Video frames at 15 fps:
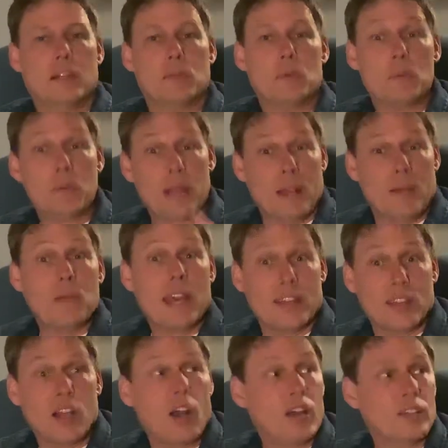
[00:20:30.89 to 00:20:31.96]
And remember when we had
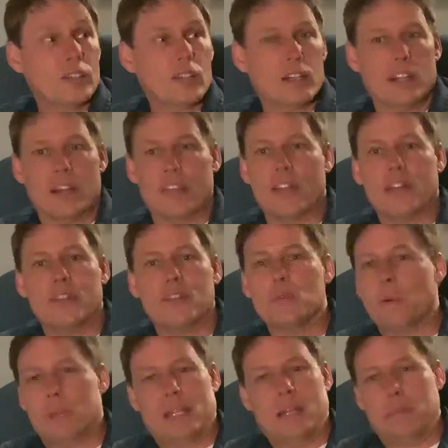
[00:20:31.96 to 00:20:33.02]
the concert here, and I thought, there
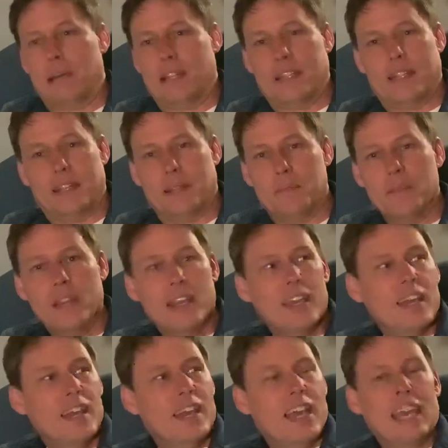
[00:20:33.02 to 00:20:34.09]
won't be anybody
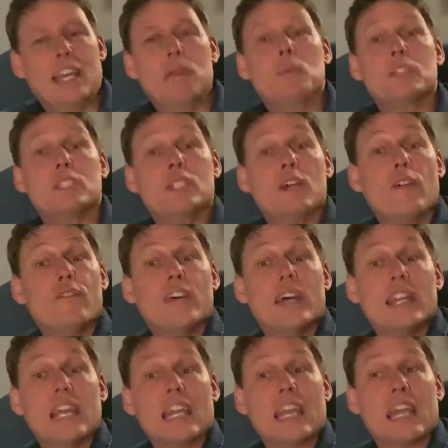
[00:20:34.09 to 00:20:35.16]
come. And it was so
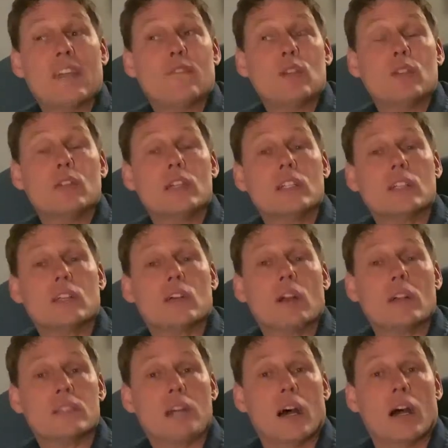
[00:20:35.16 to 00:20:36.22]
funny. If you looked
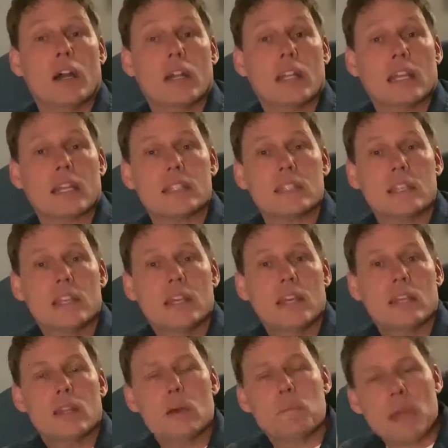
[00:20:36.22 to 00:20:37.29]
across the audience,
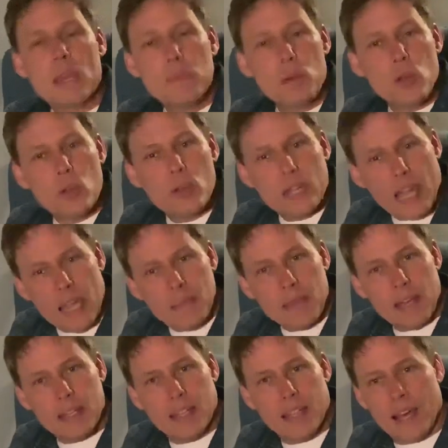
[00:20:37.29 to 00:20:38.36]
the people who came
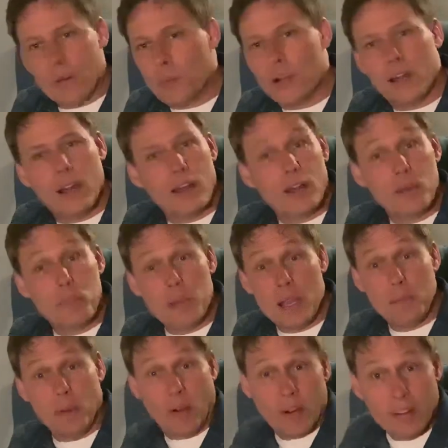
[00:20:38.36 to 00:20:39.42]
that night were not our people.